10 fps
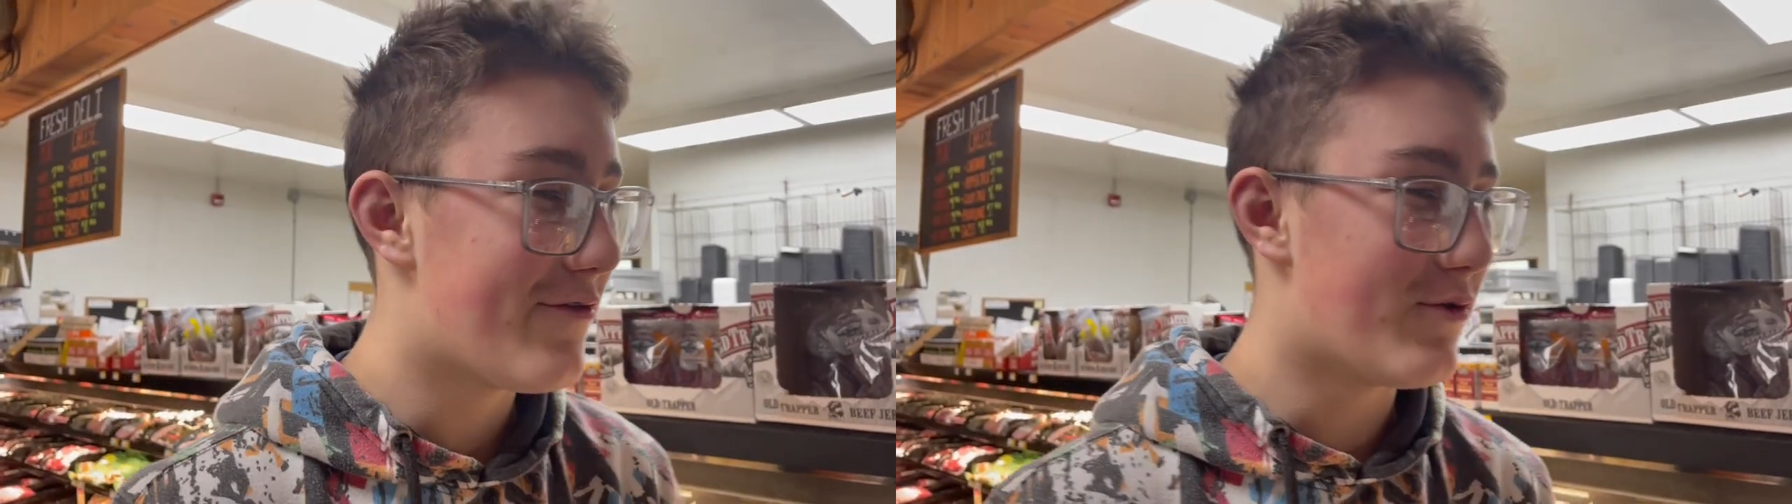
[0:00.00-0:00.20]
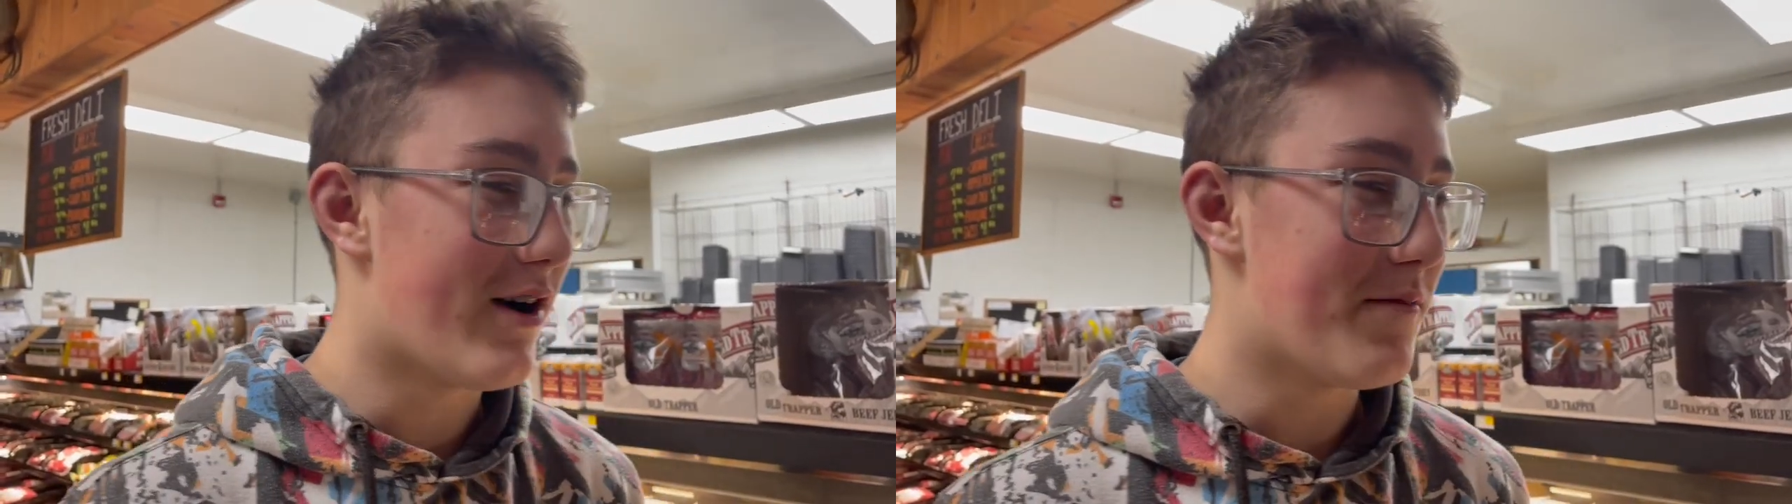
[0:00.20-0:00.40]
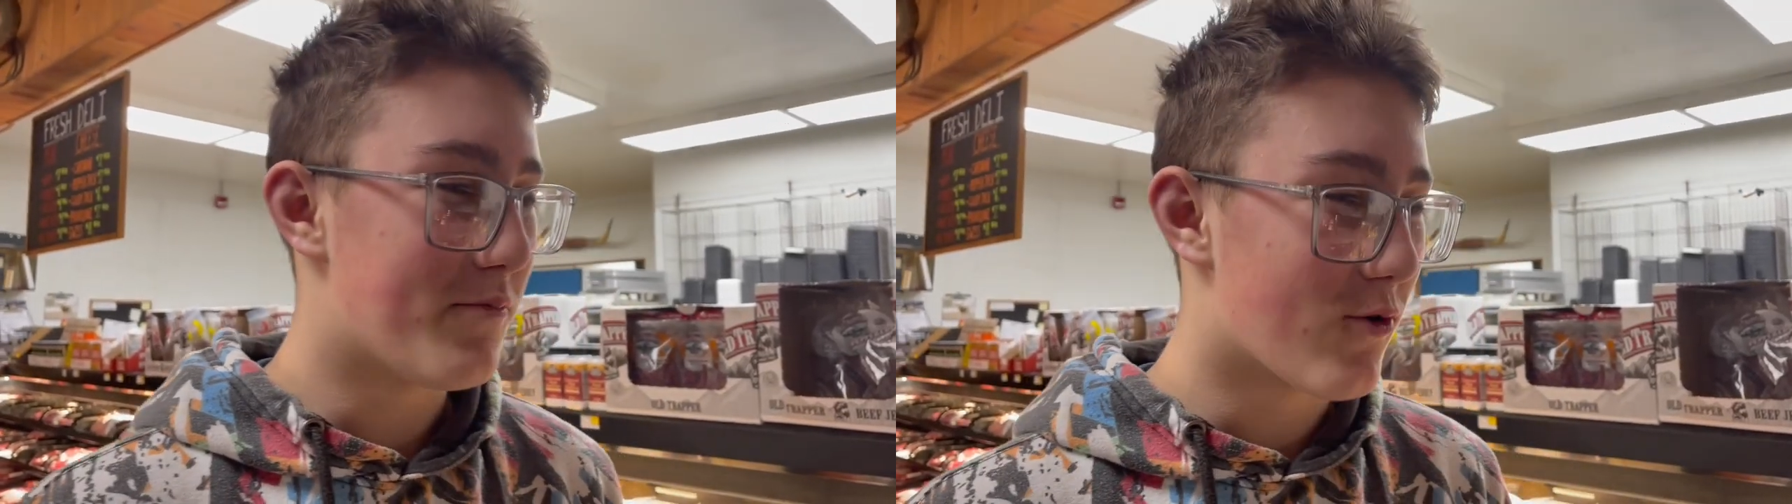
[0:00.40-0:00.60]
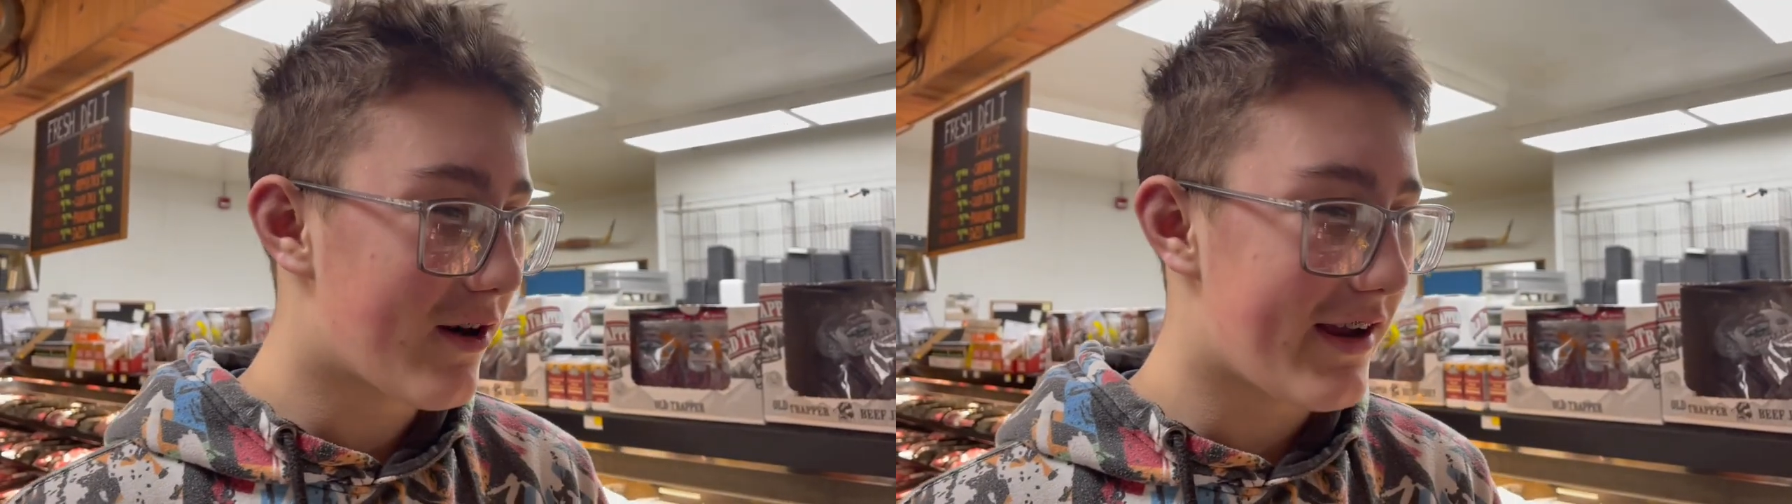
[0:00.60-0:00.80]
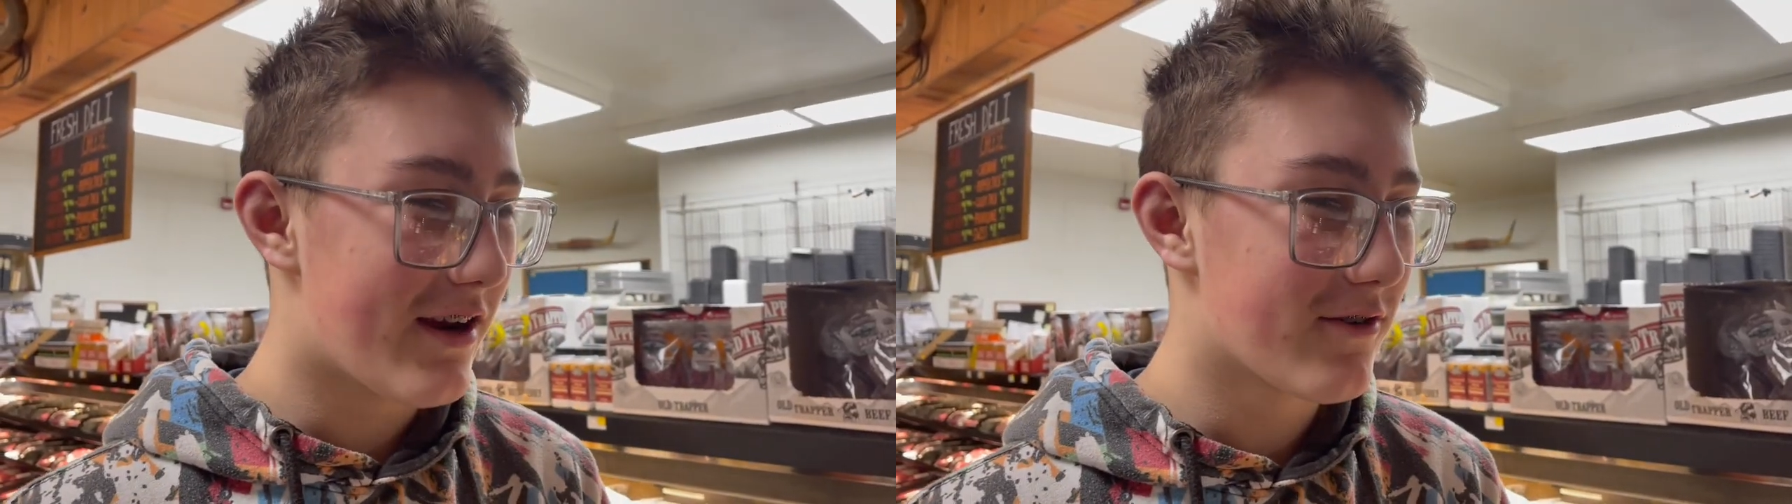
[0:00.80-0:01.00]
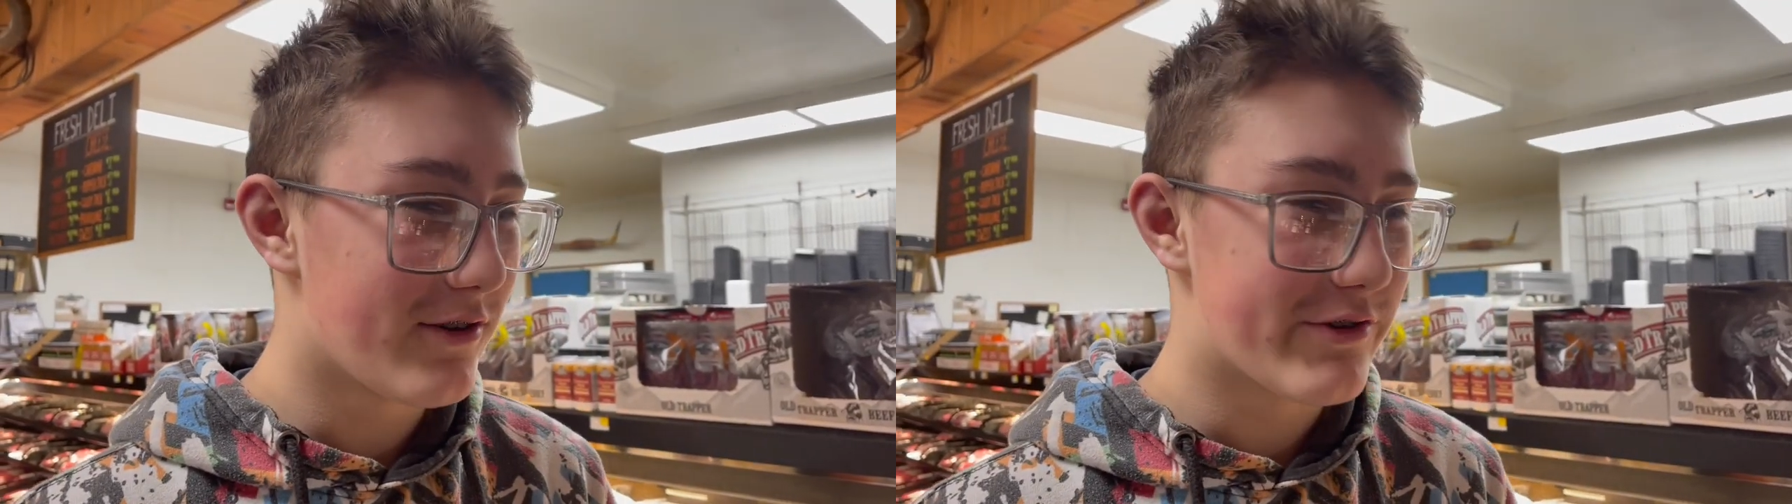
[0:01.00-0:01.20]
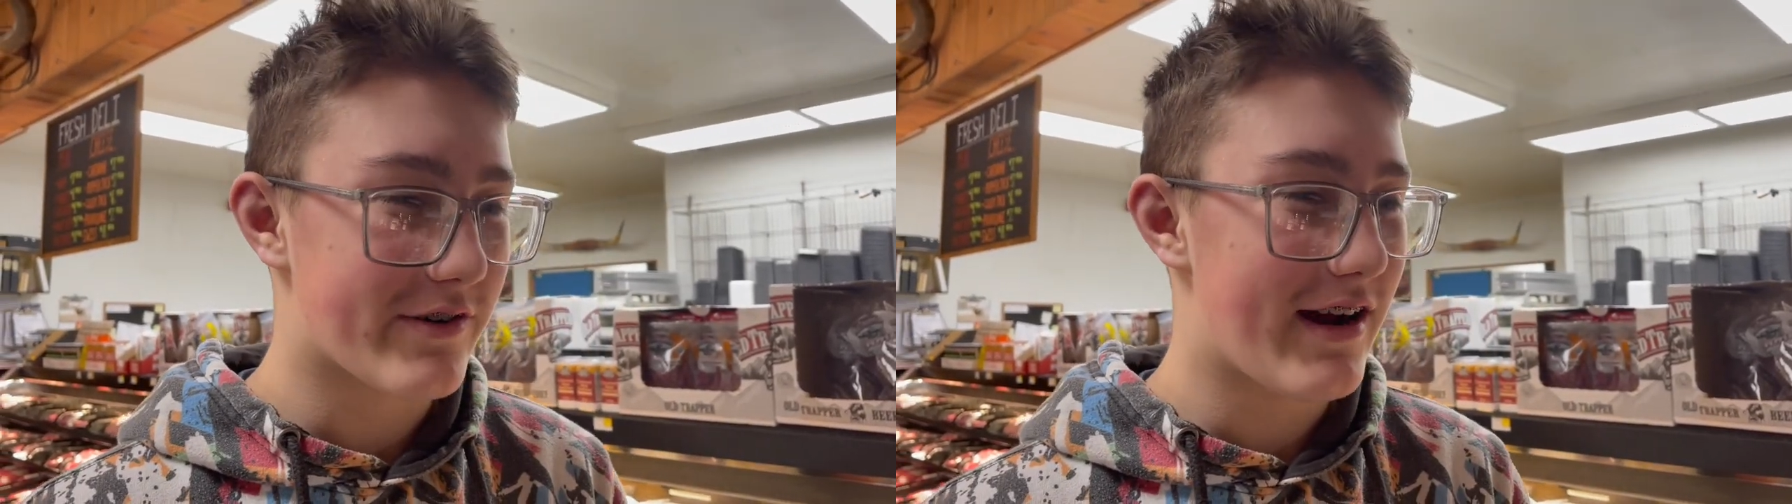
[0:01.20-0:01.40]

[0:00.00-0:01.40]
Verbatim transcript: want pork egg rolls or